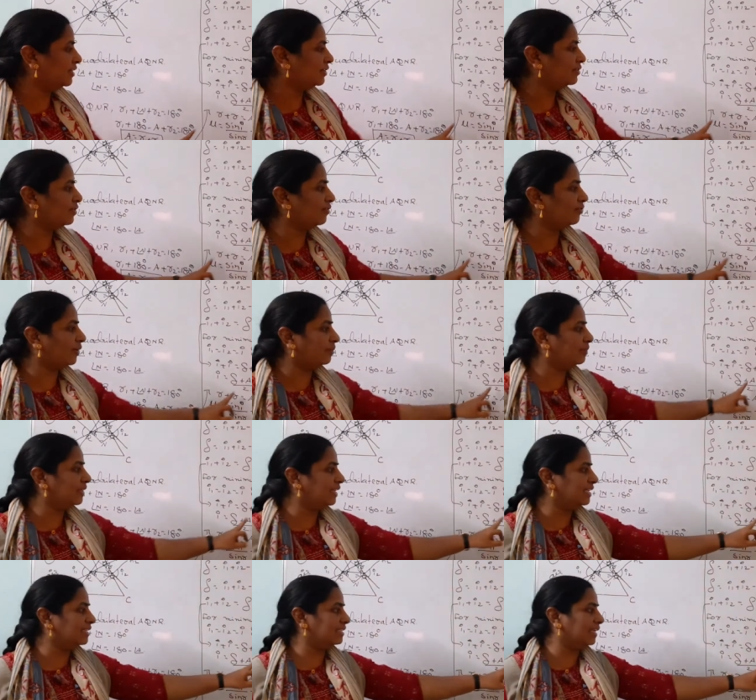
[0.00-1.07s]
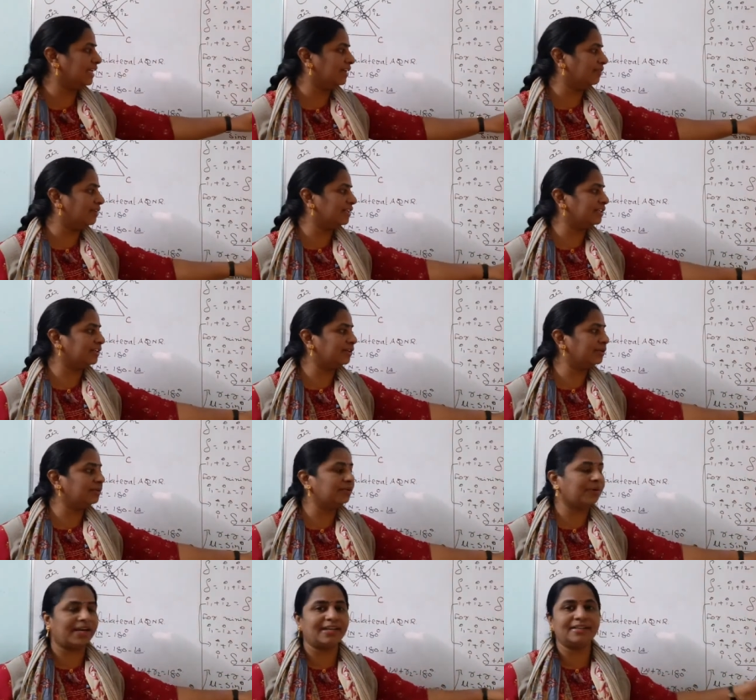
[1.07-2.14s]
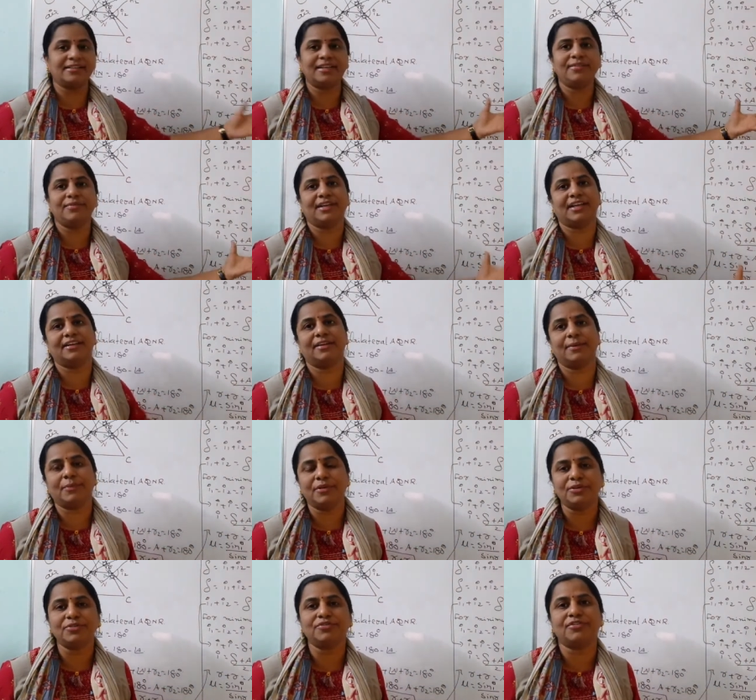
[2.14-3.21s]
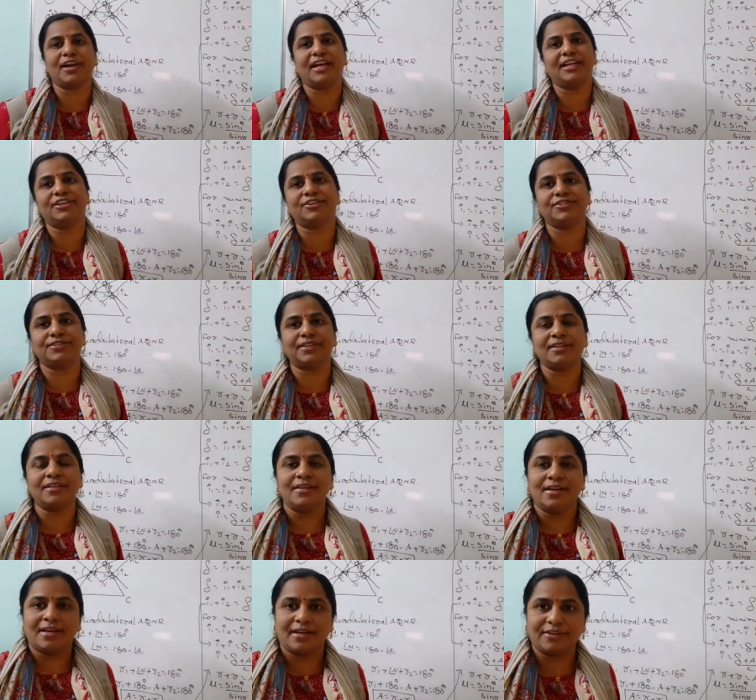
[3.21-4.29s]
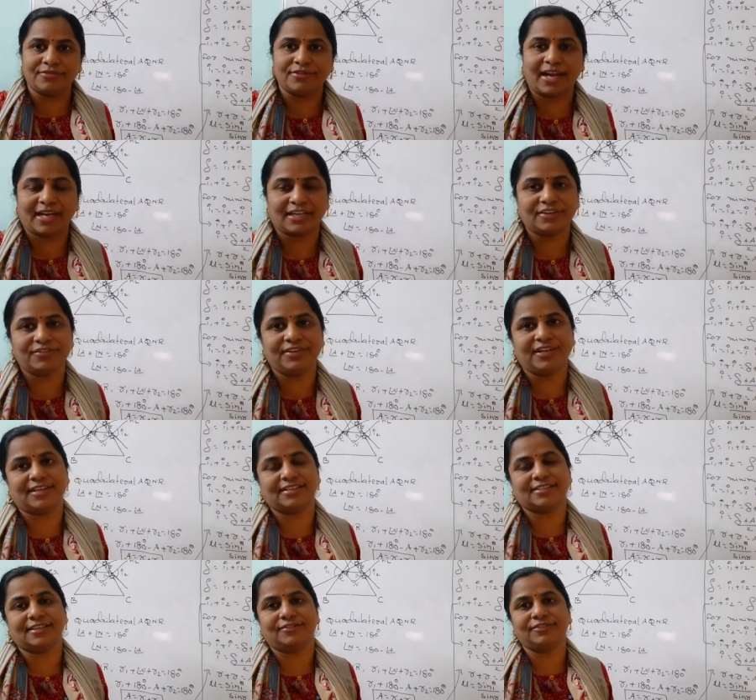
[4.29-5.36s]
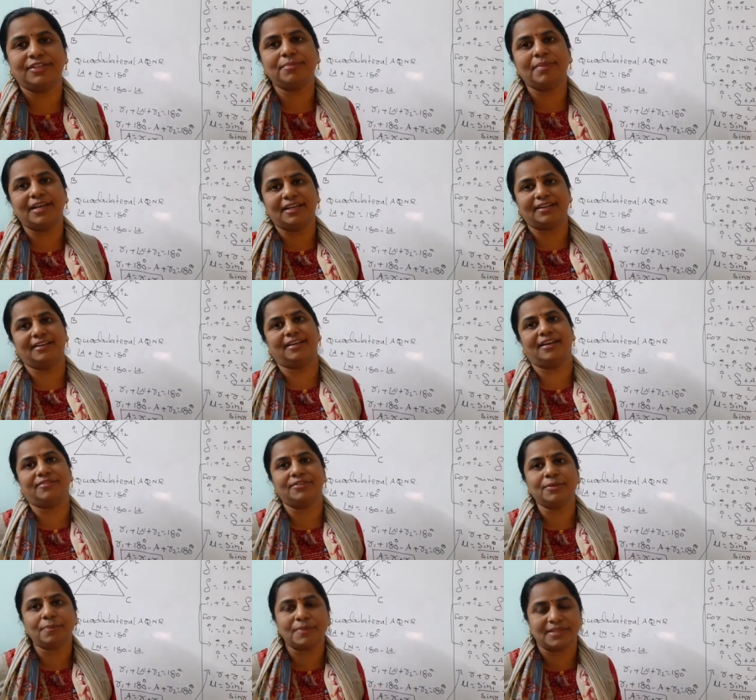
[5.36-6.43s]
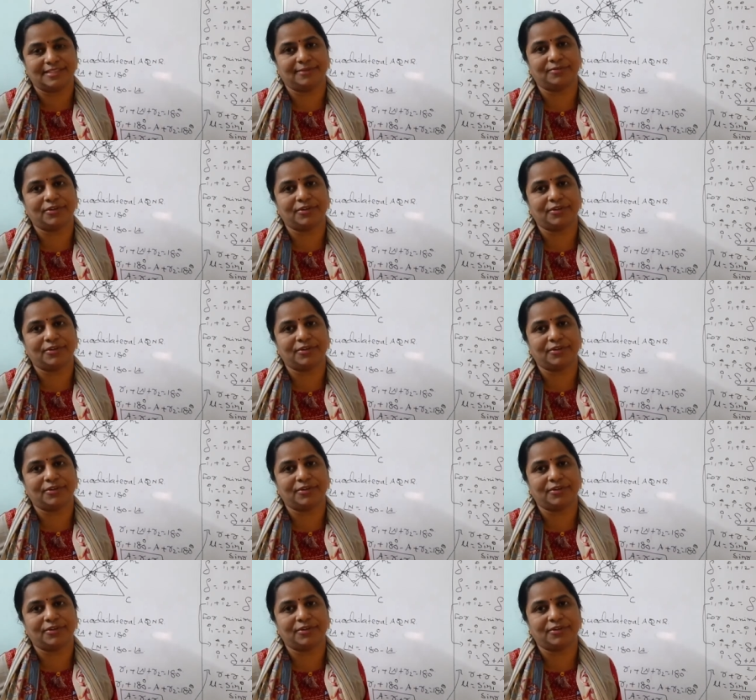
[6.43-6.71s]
So from these equation 2 and 3, we can able to find out the refractive index of the material of the prism.